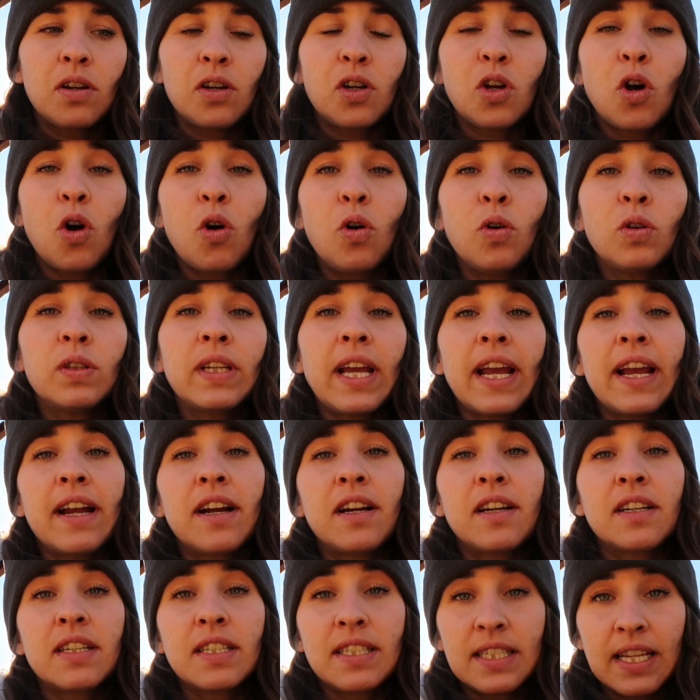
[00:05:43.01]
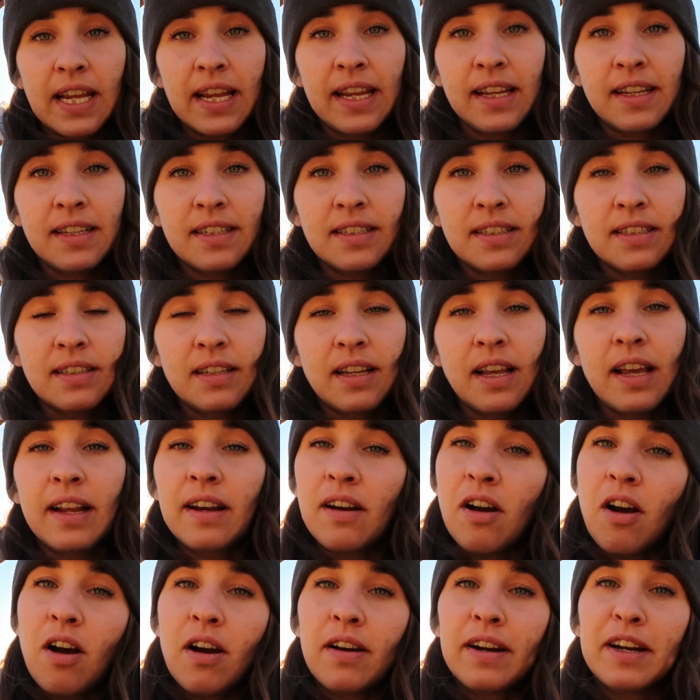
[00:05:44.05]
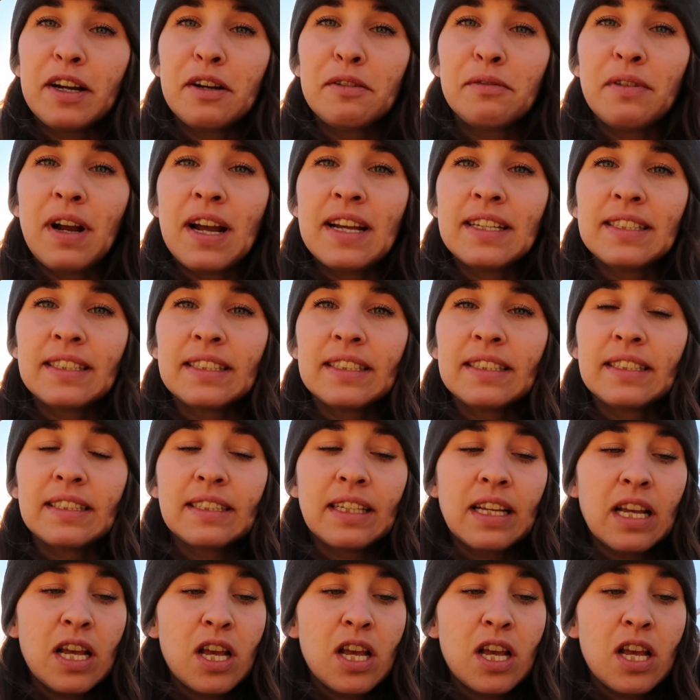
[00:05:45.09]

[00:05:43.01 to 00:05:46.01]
Cold air sinks and hot air rises.